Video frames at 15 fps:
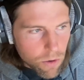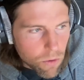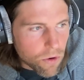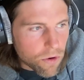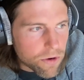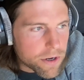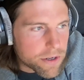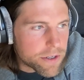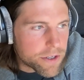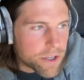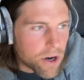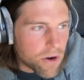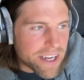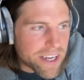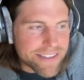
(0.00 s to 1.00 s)
or
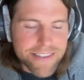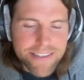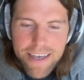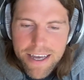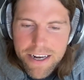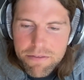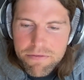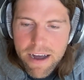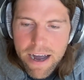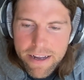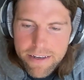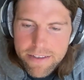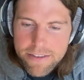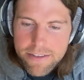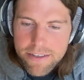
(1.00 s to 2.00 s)

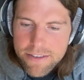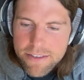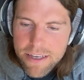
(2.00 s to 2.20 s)
incentivizes